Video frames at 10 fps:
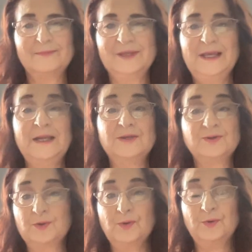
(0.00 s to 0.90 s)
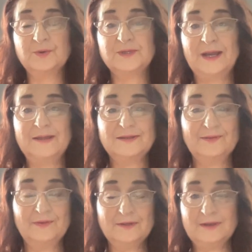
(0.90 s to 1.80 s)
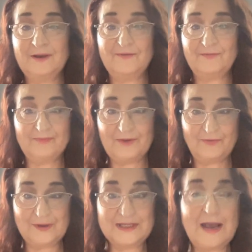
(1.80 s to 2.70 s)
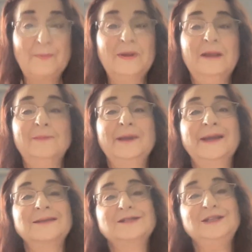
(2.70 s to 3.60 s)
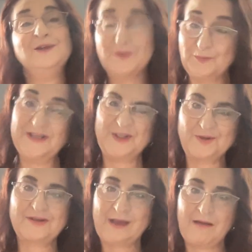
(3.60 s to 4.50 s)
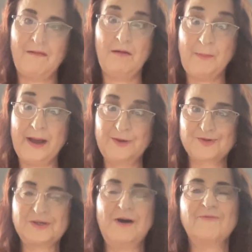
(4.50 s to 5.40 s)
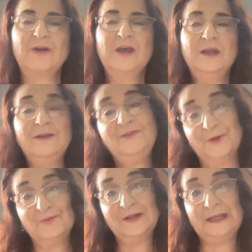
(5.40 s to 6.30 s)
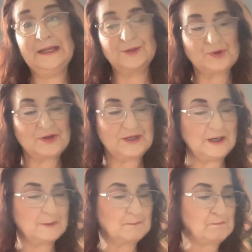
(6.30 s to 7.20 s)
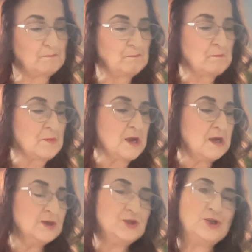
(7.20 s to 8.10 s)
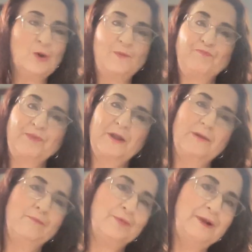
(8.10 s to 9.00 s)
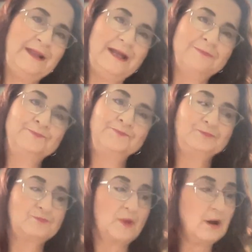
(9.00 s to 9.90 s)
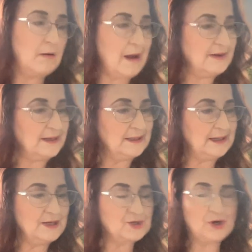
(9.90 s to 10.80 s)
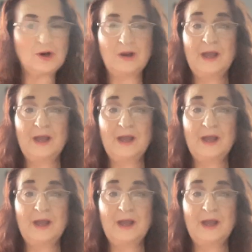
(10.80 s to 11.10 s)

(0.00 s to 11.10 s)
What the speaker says: get into the whole science of what's happening, because you can research that all by yourself if you're really interested. So breathing, grounding in nature,